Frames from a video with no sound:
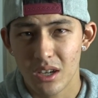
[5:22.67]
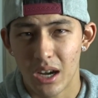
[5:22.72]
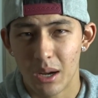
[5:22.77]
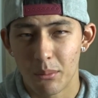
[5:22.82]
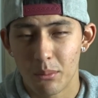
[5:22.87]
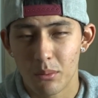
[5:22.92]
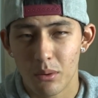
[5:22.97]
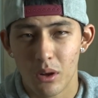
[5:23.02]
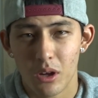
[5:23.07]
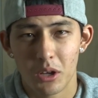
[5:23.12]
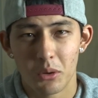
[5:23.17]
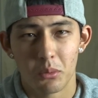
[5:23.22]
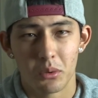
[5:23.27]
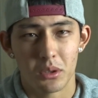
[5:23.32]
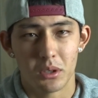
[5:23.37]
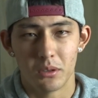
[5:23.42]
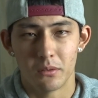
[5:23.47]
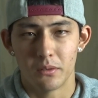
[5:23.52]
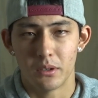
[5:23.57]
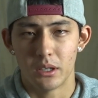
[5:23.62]
I probably
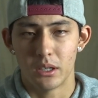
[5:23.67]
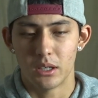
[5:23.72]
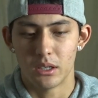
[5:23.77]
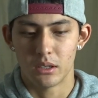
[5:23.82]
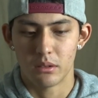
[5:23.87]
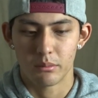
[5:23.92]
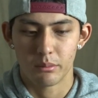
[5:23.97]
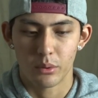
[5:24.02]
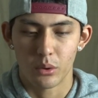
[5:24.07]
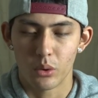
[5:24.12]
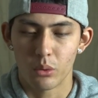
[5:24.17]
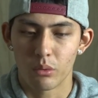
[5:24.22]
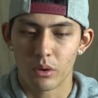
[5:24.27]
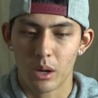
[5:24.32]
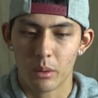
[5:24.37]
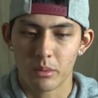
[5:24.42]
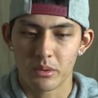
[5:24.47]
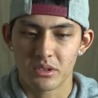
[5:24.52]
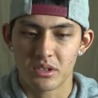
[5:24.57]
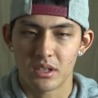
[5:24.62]
would have pulled
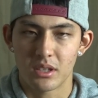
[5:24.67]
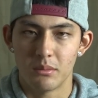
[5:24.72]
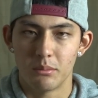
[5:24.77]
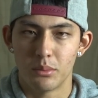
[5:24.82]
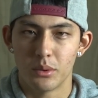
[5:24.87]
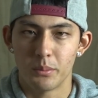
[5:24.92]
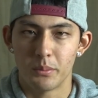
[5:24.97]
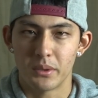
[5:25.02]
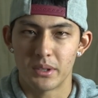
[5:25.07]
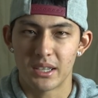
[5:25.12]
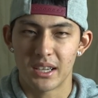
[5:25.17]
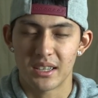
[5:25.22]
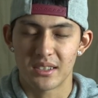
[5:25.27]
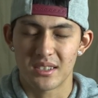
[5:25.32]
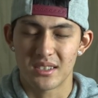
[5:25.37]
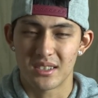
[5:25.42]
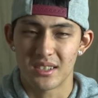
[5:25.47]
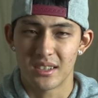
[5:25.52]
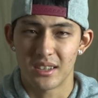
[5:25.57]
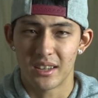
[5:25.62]
Robertson and put
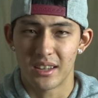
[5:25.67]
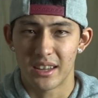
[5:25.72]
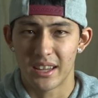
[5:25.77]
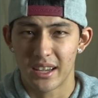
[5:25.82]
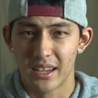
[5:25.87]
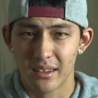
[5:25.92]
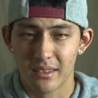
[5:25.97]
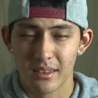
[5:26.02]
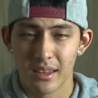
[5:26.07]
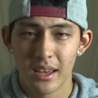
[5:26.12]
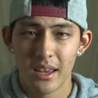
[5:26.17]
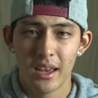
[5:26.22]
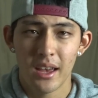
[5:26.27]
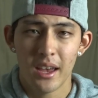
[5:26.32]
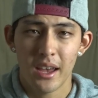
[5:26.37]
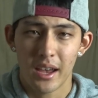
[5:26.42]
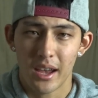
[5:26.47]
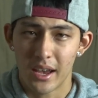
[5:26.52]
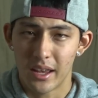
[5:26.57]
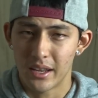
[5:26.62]
Betances in the eighth
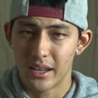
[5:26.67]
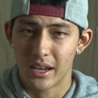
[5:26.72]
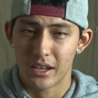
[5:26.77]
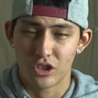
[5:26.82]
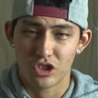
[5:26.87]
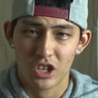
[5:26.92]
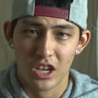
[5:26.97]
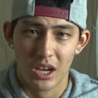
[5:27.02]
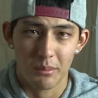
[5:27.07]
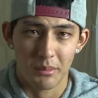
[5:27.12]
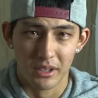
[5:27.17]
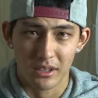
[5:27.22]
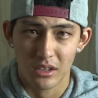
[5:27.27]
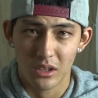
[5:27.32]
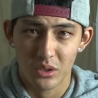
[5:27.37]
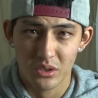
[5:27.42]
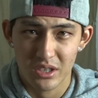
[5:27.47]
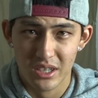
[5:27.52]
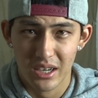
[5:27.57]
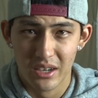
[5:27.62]
and had Chapman
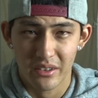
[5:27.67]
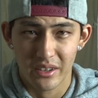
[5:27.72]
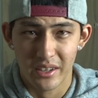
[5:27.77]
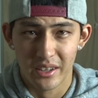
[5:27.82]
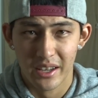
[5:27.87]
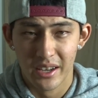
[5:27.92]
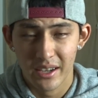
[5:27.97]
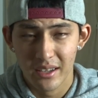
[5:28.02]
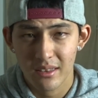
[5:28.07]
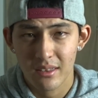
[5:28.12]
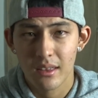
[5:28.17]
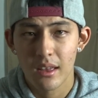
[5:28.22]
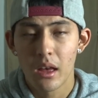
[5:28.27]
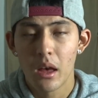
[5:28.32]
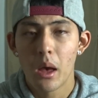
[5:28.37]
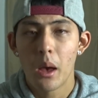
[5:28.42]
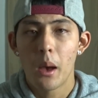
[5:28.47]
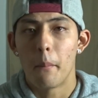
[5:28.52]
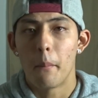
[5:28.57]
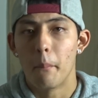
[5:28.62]
close it out in the ninth.
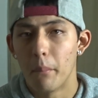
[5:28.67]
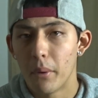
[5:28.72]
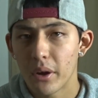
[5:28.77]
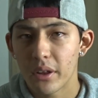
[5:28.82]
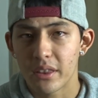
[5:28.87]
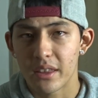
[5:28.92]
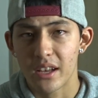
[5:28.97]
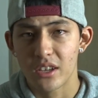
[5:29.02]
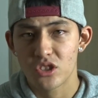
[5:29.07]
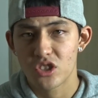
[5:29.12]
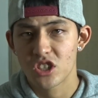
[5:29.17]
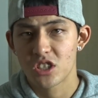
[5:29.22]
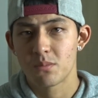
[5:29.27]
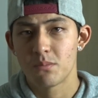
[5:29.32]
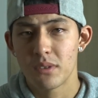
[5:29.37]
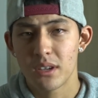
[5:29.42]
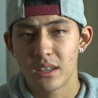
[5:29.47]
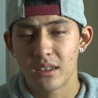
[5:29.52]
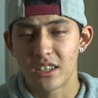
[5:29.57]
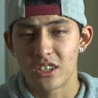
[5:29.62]
But that's
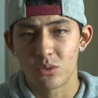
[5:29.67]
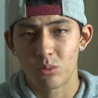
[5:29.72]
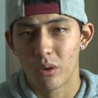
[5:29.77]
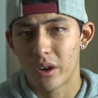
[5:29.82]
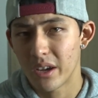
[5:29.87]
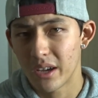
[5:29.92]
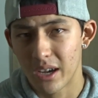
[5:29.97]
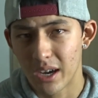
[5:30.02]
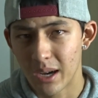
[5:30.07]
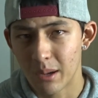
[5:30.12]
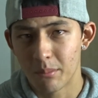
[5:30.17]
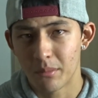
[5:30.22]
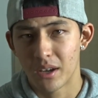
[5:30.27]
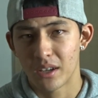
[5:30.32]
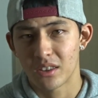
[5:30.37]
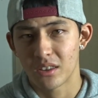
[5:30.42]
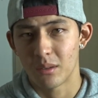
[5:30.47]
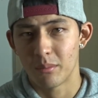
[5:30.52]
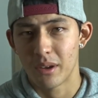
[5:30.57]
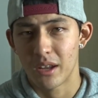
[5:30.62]
just me. That's why I'm
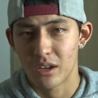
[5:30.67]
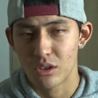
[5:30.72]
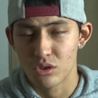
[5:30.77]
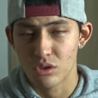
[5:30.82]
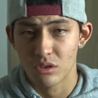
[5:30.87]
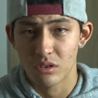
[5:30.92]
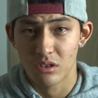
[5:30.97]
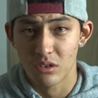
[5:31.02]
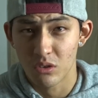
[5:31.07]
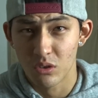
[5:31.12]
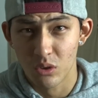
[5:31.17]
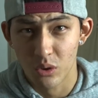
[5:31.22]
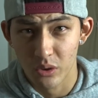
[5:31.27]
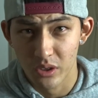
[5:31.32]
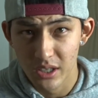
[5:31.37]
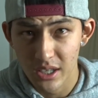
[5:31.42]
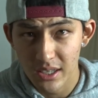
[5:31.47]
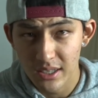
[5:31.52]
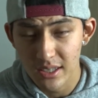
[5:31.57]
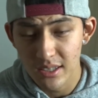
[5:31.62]
not the manager of the New
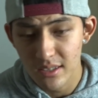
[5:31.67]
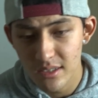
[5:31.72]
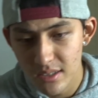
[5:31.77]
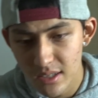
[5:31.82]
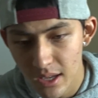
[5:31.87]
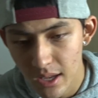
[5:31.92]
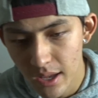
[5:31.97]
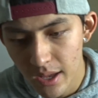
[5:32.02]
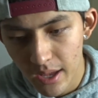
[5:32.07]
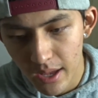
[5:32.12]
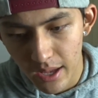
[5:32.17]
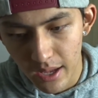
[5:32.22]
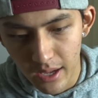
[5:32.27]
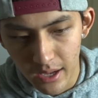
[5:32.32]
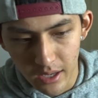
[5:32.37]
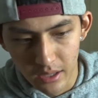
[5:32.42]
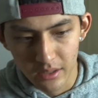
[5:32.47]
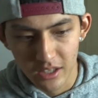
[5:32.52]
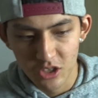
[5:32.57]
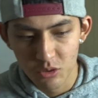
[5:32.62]
York Yankees.
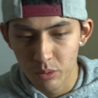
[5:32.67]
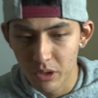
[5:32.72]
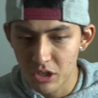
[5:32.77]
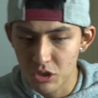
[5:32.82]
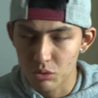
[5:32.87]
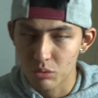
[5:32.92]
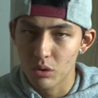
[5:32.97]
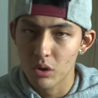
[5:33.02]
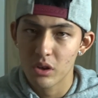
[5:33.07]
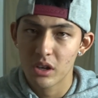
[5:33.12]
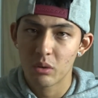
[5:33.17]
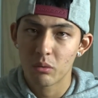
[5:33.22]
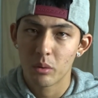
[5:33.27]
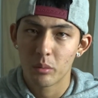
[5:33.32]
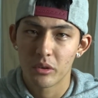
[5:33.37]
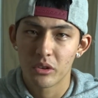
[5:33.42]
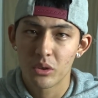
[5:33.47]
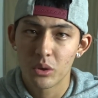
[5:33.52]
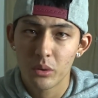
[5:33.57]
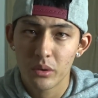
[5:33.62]
And that's why Girardi
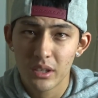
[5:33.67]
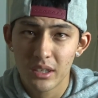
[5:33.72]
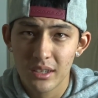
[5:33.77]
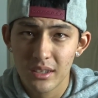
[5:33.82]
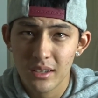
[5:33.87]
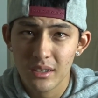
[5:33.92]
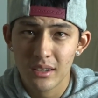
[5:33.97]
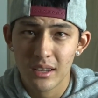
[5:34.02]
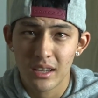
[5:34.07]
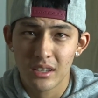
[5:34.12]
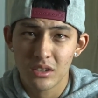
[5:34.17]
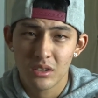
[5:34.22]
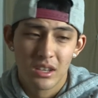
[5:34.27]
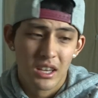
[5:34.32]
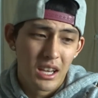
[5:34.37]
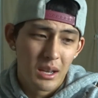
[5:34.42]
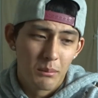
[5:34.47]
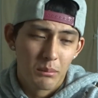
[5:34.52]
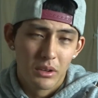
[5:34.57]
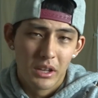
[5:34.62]
went with who he did. And you
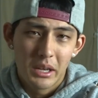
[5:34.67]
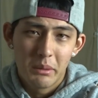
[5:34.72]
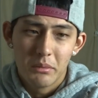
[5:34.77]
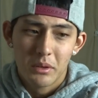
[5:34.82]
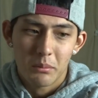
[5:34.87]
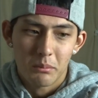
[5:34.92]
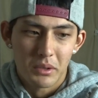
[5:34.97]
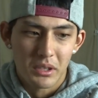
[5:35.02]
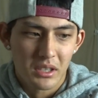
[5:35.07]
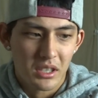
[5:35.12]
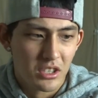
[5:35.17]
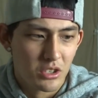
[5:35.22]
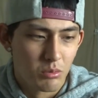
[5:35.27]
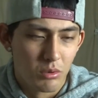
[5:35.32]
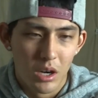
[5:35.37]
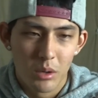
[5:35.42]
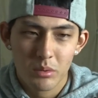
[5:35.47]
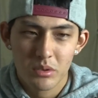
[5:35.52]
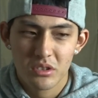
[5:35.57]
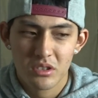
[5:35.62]
can't blame him, because
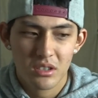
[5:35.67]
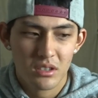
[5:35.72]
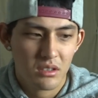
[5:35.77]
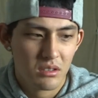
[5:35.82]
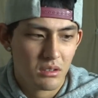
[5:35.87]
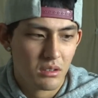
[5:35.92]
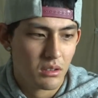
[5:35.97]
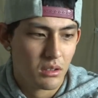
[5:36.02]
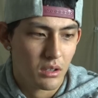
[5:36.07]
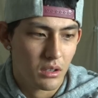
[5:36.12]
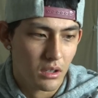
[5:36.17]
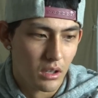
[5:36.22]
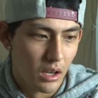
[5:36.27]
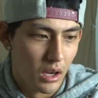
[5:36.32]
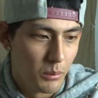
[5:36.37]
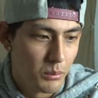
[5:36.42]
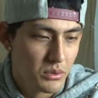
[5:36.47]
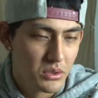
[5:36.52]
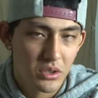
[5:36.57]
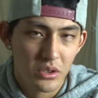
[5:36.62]
Robertson,
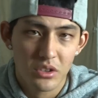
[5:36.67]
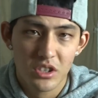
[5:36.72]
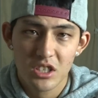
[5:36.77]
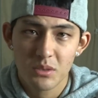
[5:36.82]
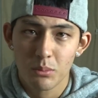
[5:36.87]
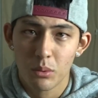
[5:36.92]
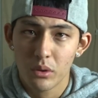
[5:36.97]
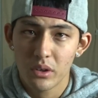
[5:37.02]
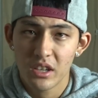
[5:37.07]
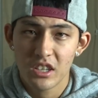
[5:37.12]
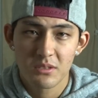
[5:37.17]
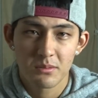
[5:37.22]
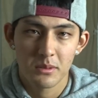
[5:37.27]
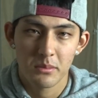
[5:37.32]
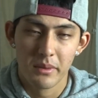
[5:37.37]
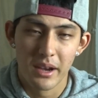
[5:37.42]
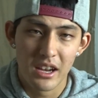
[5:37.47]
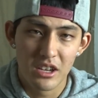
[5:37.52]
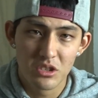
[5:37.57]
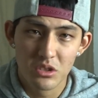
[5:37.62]
up until this point, has
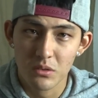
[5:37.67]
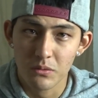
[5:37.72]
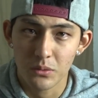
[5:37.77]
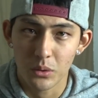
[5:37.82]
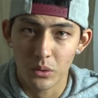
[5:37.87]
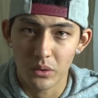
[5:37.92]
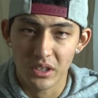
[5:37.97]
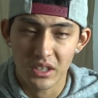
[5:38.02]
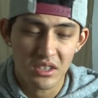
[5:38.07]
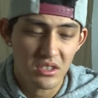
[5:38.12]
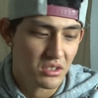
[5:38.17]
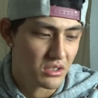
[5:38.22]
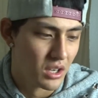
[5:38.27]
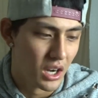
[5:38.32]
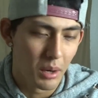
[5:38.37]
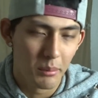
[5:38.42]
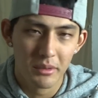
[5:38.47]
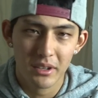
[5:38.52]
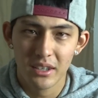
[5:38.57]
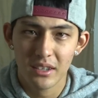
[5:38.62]
been masterful. He's
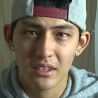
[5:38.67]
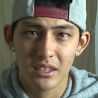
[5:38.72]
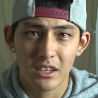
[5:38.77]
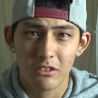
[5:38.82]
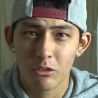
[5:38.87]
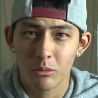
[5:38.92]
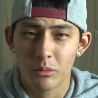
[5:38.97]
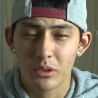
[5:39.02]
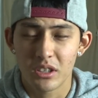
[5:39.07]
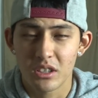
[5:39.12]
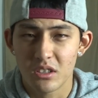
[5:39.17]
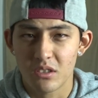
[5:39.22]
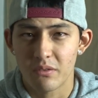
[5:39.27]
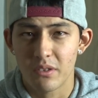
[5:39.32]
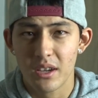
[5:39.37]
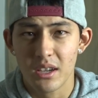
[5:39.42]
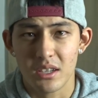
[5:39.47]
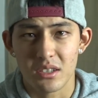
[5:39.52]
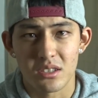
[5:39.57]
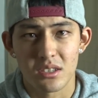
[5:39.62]
dominated everyone he's
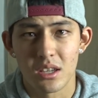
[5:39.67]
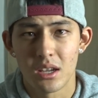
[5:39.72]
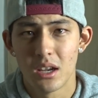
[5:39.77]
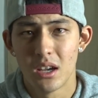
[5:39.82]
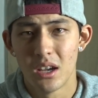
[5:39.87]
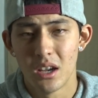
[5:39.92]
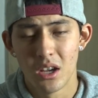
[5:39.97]
faced.